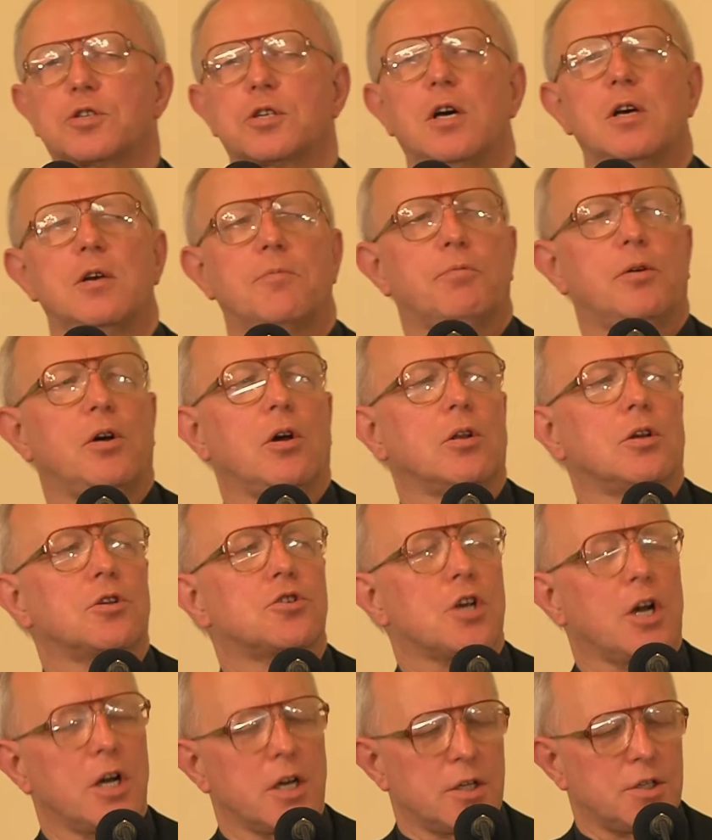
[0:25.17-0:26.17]
I
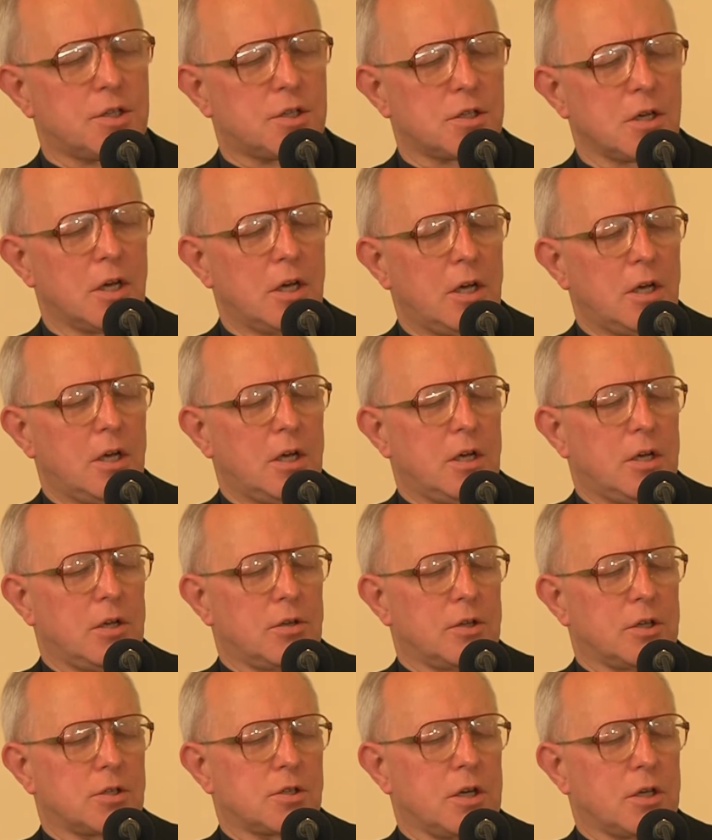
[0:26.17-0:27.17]
apologize
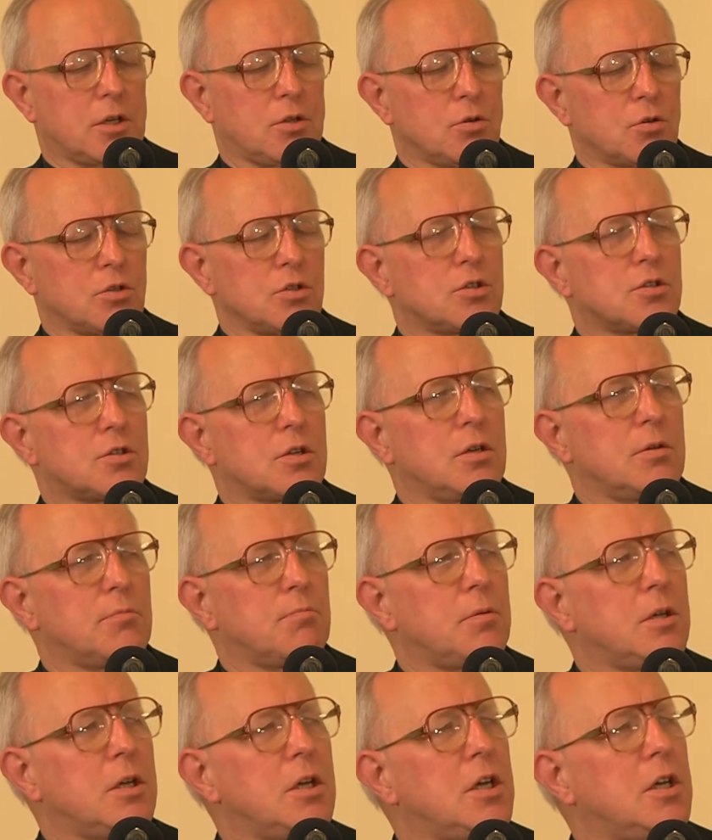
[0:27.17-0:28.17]
that I couldn't
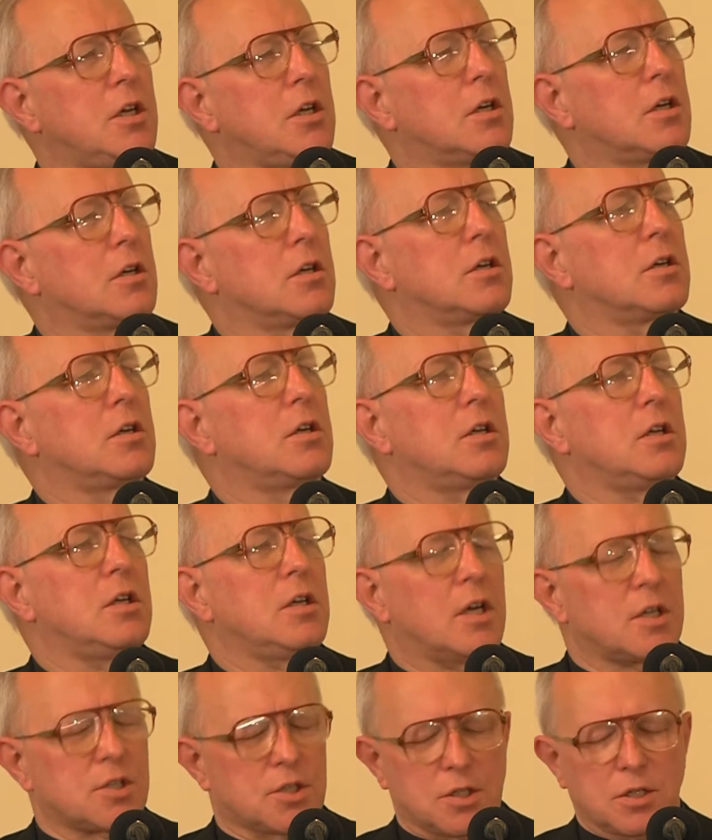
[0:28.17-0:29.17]
be here
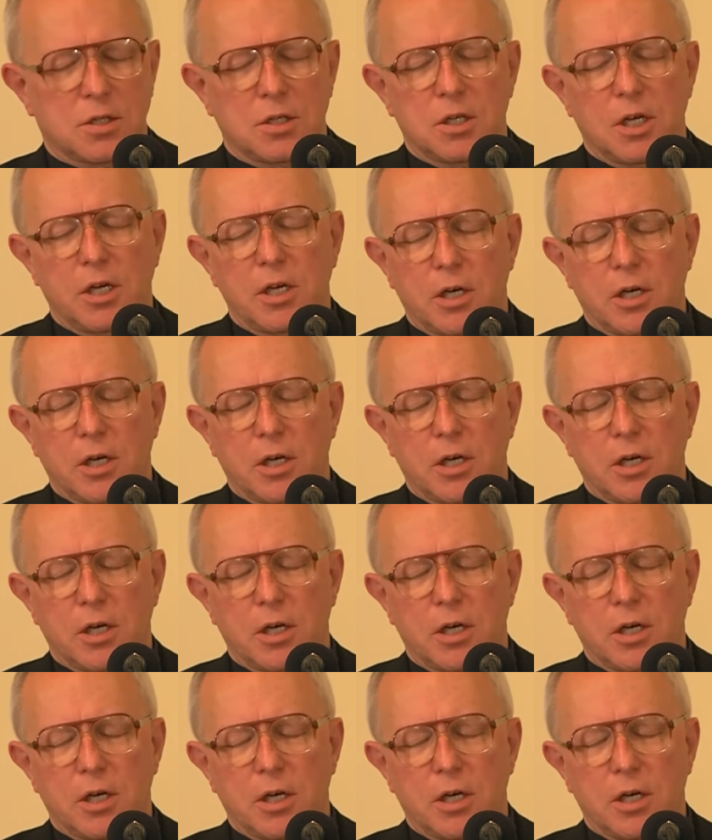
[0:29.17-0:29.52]
yesterday.